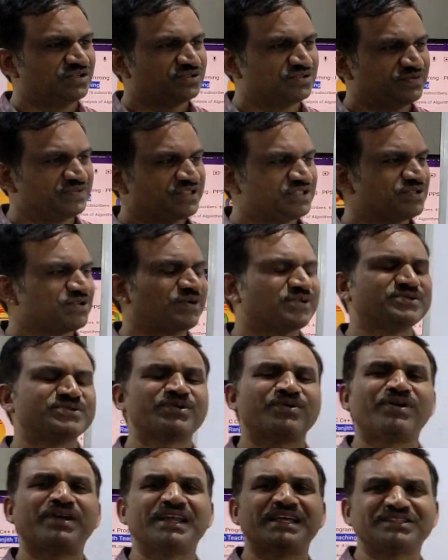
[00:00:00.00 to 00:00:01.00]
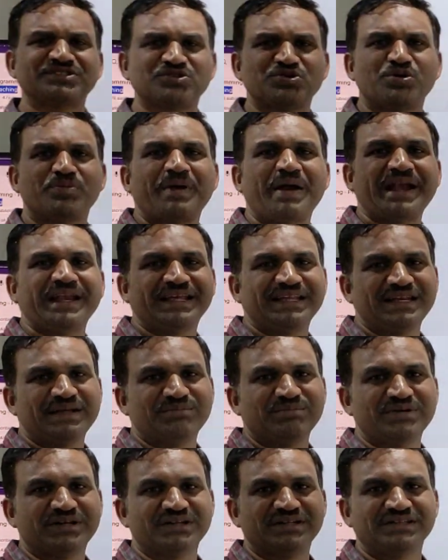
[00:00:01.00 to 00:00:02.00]
So which is also called as chromatic
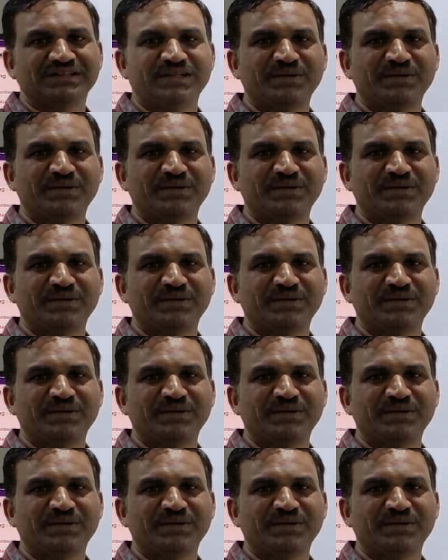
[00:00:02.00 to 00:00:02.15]
number.